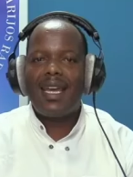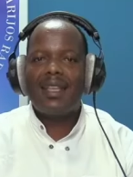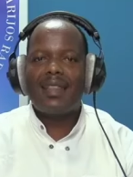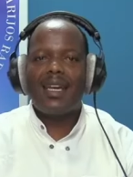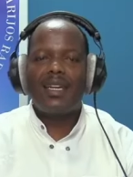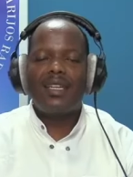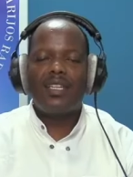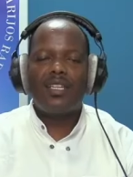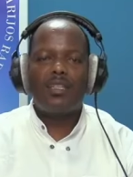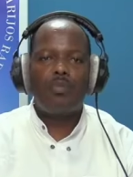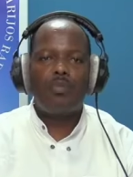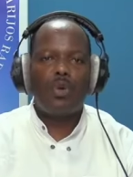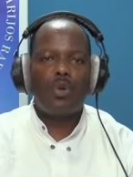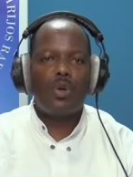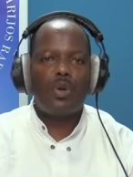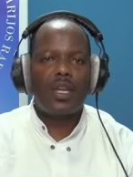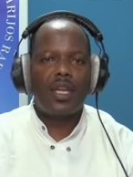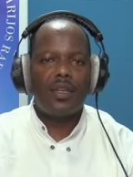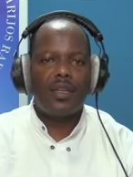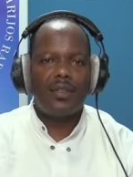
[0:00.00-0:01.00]
that is
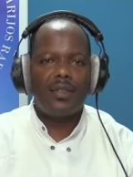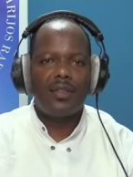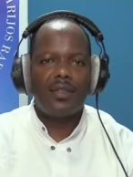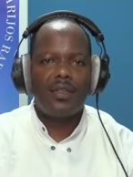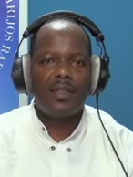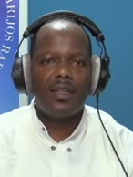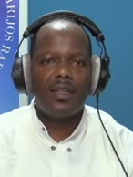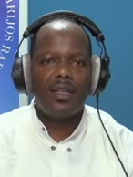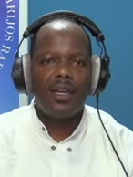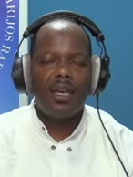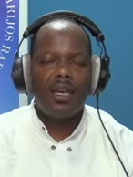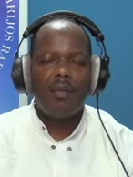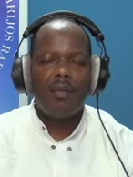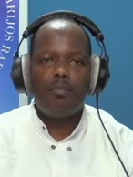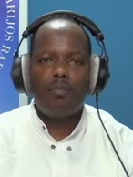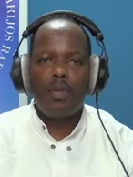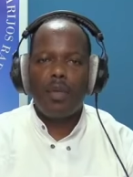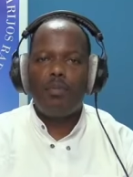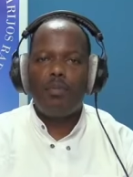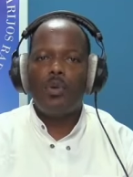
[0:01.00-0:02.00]
broken,
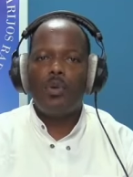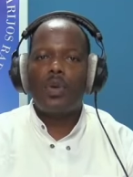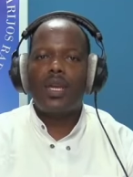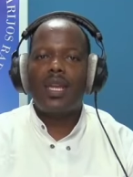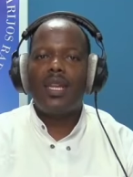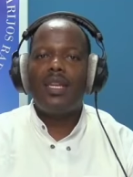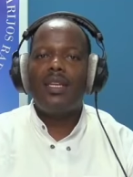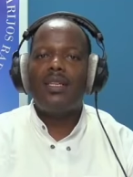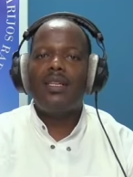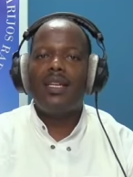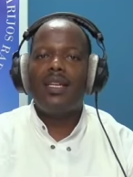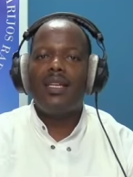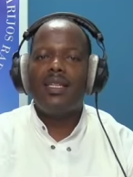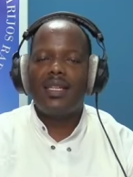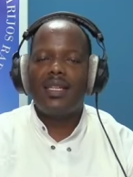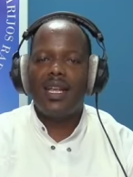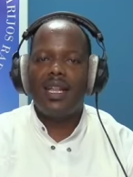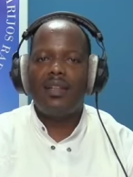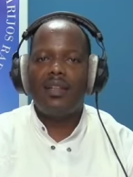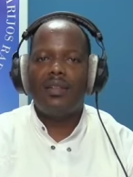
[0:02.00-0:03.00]
people can easily
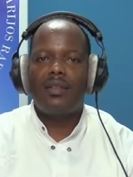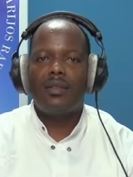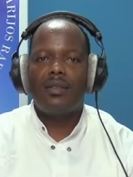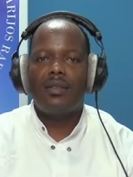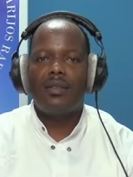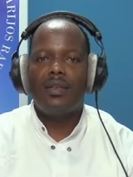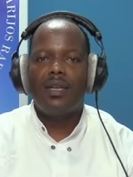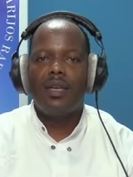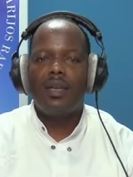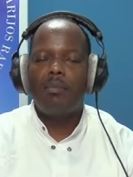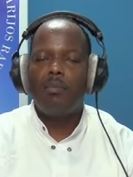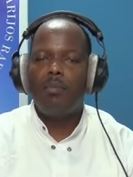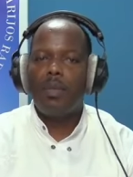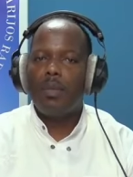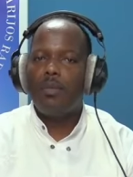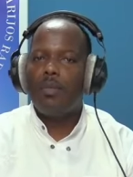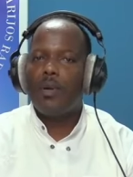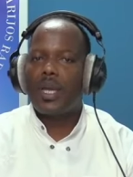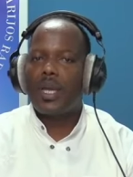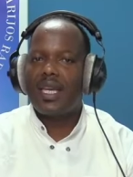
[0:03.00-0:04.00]
tell,
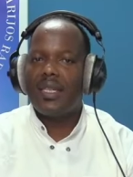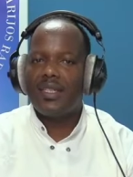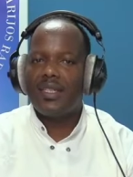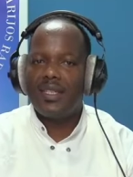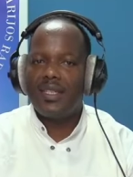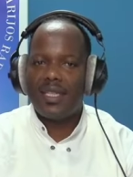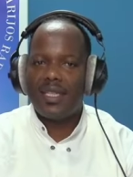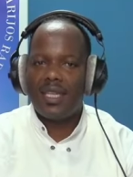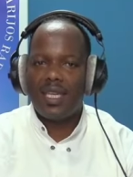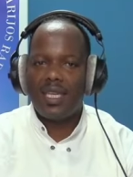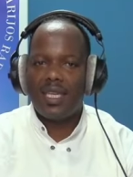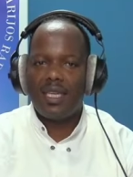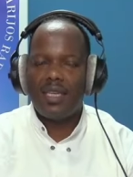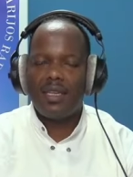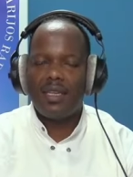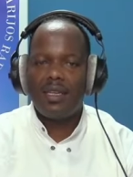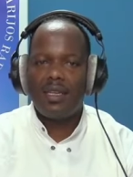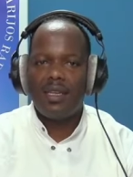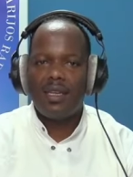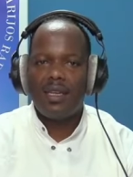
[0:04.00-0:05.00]
people can see,
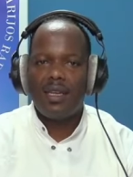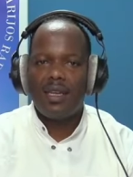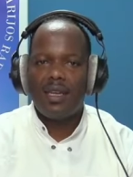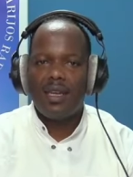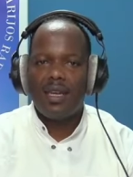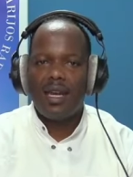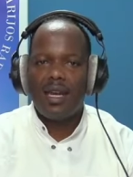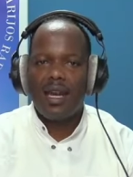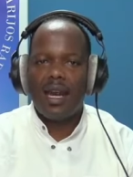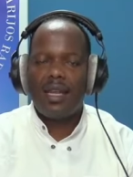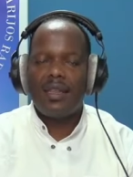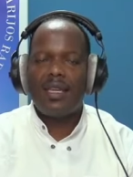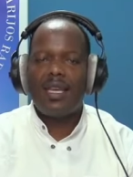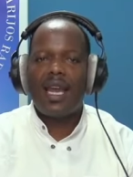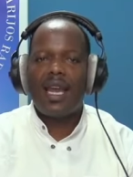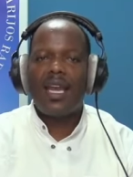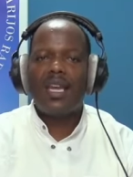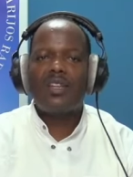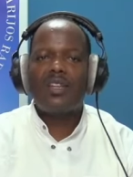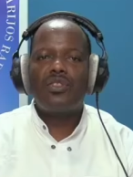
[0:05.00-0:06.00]
and they
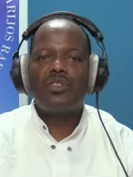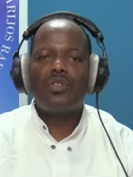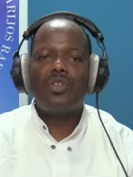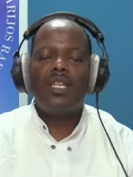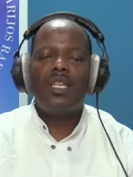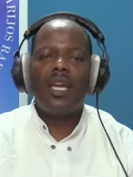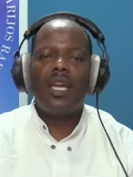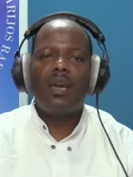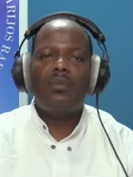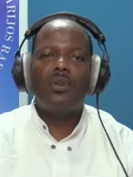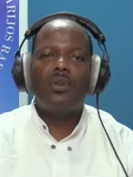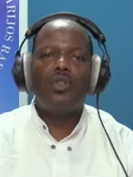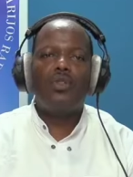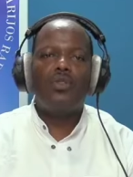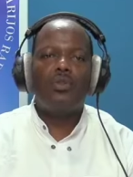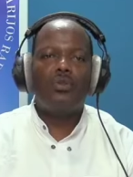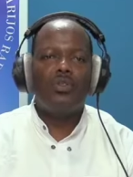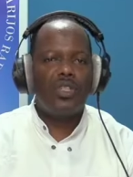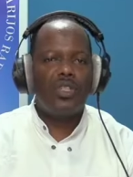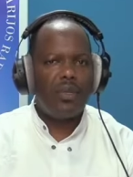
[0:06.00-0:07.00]
are actually able
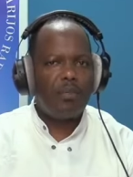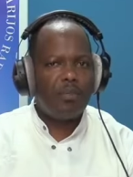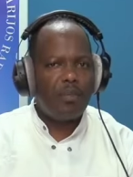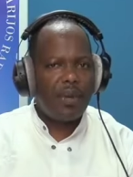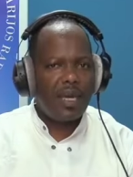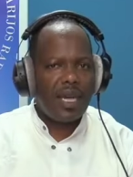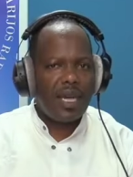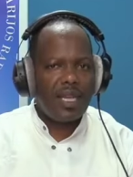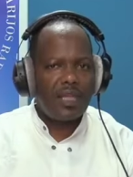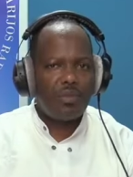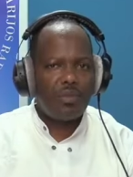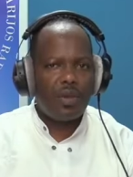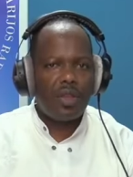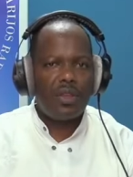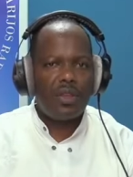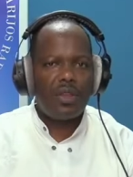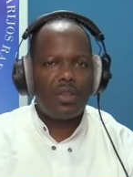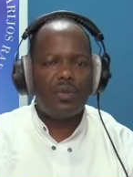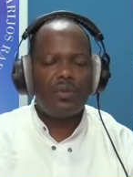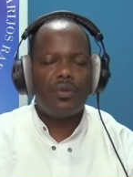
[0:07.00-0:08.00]
to sympathize
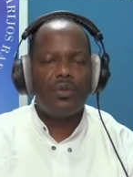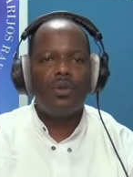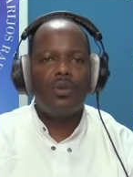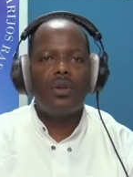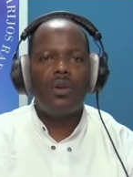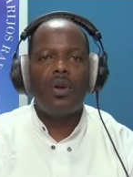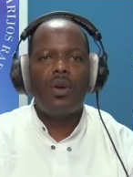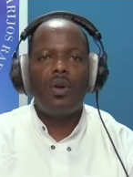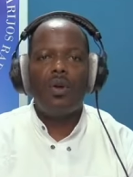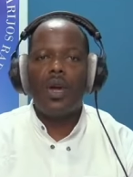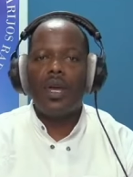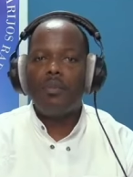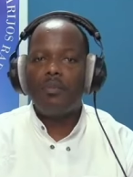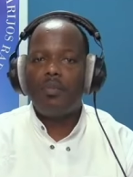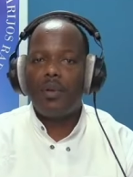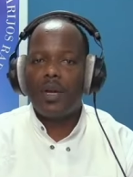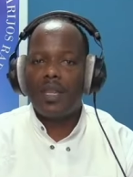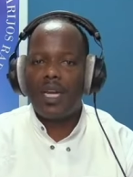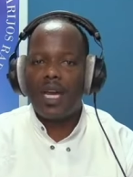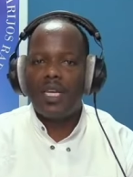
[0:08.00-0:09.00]
with you or
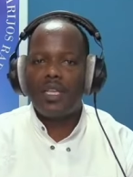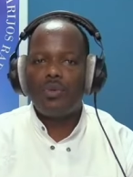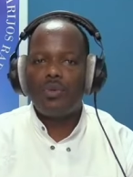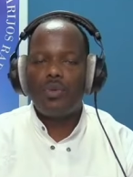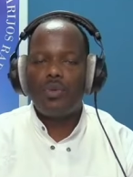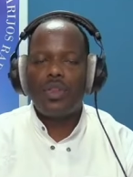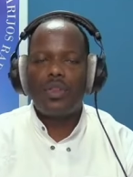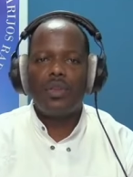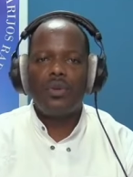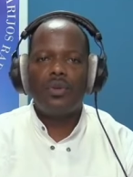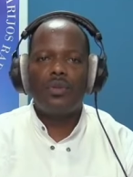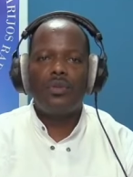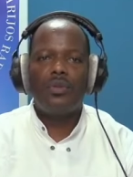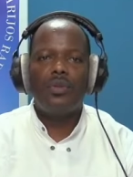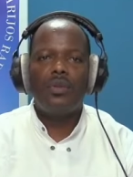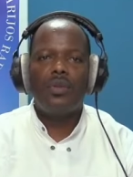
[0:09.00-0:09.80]
empathize with you,